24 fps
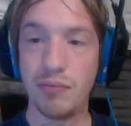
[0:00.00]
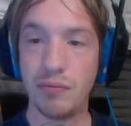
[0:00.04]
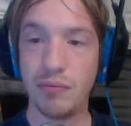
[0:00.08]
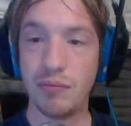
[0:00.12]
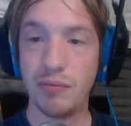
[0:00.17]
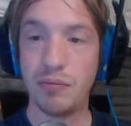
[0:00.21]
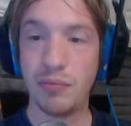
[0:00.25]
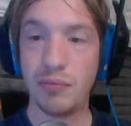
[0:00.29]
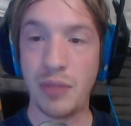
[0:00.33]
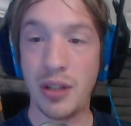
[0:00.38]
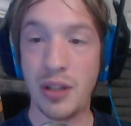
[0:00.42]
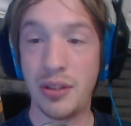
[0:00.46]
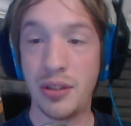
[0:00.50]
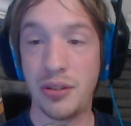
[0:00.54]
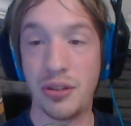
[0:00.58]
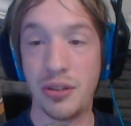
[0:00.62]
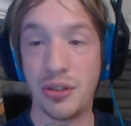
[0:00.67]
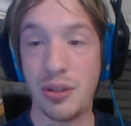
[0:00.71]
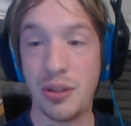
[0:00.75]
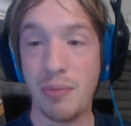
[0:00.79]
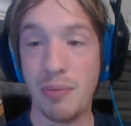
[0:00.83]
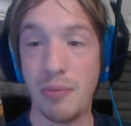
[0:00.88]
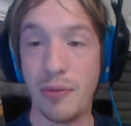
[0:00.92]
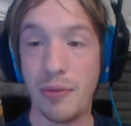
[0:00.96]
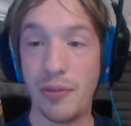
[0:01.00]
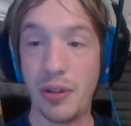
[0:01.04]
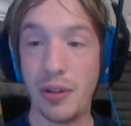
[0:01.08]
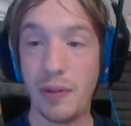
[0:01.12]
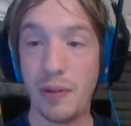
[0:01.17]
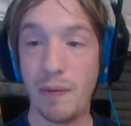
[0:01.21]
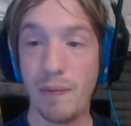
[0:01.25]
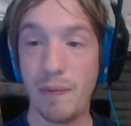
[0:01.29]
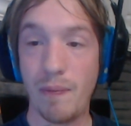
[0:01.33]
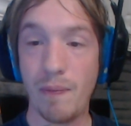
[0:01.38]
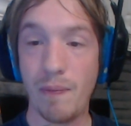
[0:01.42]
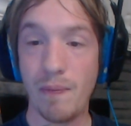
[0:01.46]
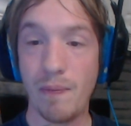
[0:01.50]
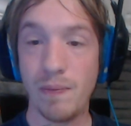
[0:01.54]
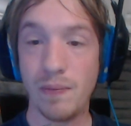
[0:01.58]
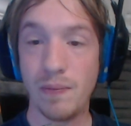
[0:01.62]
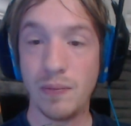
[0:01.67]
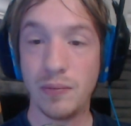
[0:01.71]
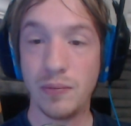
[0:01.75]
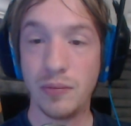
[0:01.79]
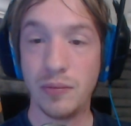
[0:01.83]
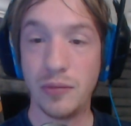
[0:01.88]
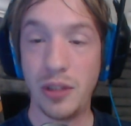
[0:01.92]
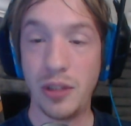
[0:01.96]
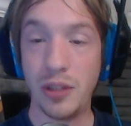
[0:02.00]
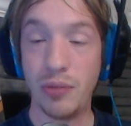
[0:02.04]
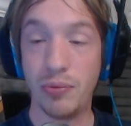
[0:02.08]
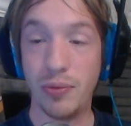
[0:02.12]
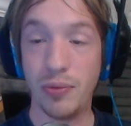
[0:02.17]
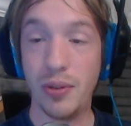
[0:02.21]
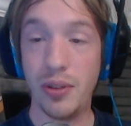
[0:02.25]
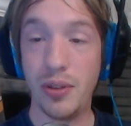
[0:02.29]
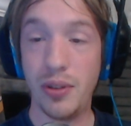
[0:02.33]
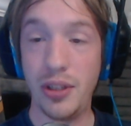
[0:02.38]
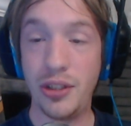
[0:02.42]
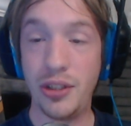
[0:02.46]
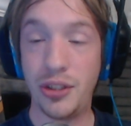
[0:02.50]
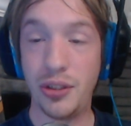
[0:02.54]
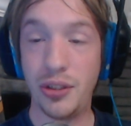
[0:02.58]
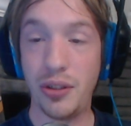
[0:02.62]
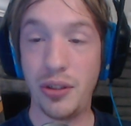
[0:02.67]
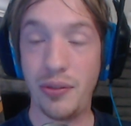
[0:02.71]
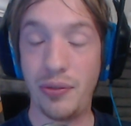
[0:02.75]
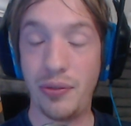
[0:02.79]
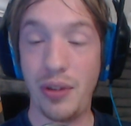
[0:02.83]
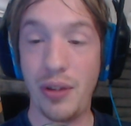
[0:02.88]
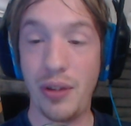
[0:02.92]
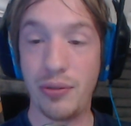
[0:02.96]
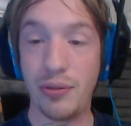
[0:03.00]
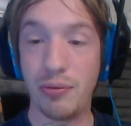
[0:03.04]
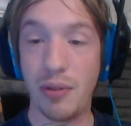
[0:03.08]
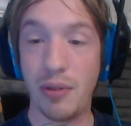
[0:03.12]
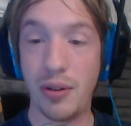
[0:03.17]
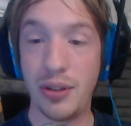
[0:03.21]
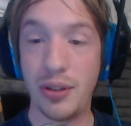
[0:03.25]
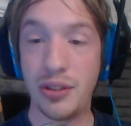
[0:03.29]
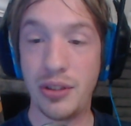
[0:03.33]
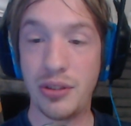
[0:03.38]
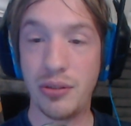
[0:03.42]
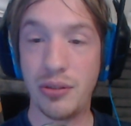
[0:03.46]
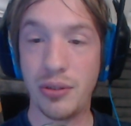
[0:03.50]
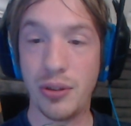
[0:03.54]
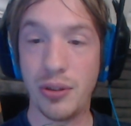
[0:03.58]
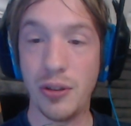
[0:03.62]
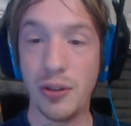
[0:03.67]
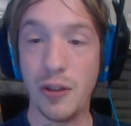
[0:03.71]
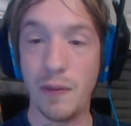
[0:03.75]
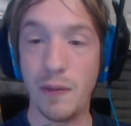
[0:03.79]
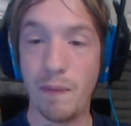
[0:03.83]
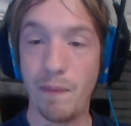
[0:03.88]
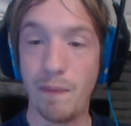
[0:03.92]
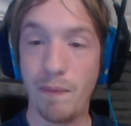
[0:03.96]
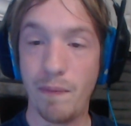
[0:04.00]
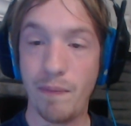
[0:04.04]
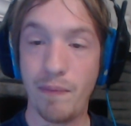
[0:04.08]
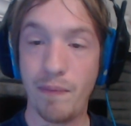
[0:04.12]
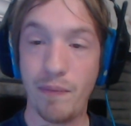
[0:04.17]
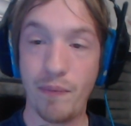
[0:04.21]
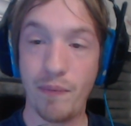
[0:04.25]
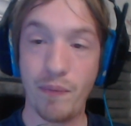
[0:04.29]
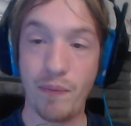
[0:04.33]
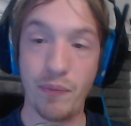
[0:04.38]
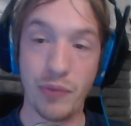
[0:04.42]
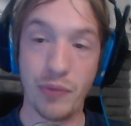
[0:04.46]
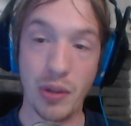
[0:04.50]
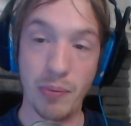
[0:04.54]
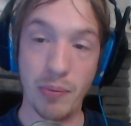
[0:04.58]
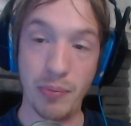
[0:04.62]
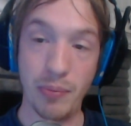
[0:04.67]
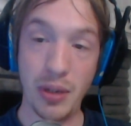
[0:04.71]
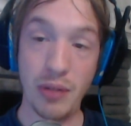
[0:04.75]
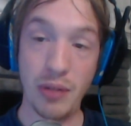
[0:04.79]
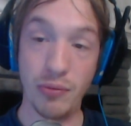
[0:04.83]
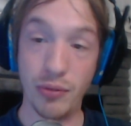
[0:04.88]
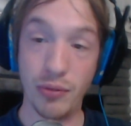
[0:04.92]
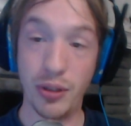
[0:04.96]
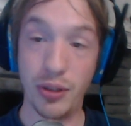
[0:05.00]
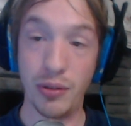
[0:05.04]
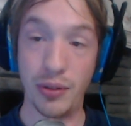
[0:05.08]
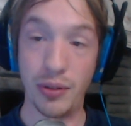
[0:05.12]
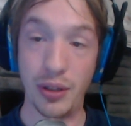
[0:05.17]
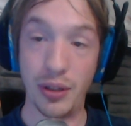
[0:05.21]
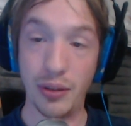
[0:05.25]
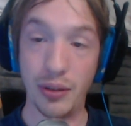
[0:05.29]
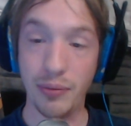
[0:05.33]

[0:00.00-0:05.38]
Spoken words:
That's the sum of it. He really should have left while he still could. I'm being real here.